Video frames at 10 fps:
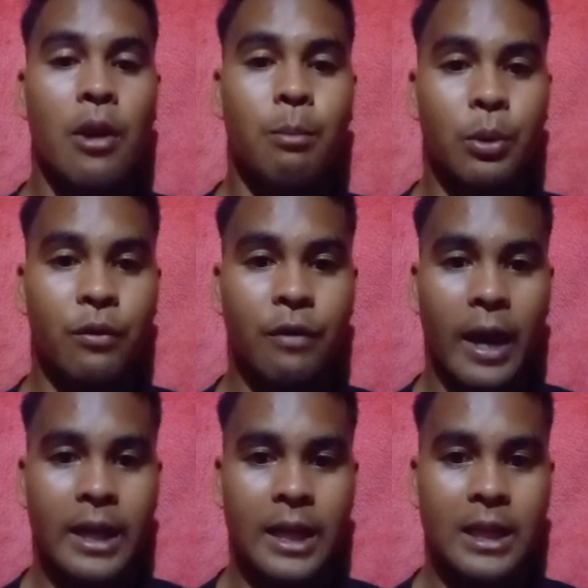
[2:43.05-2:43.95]

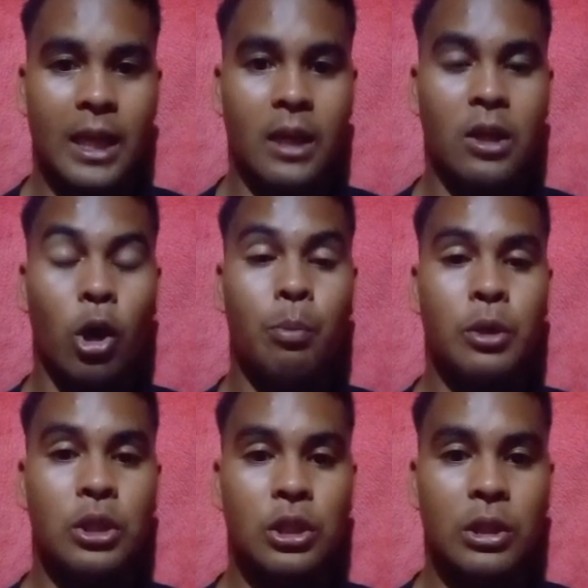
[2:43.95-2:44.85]
provided an
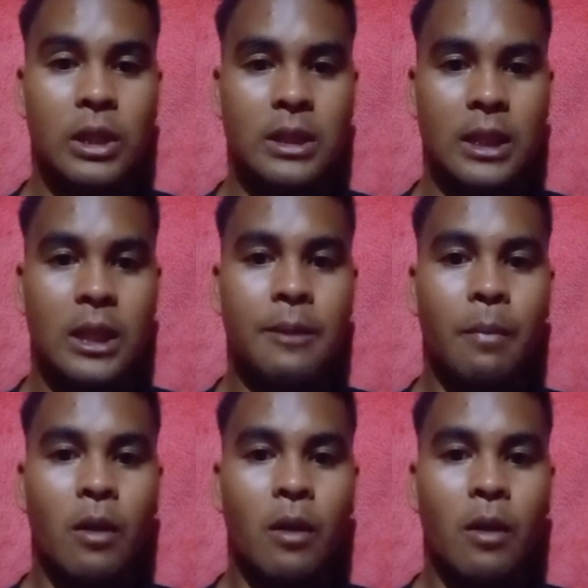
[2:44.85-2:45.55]
opportunity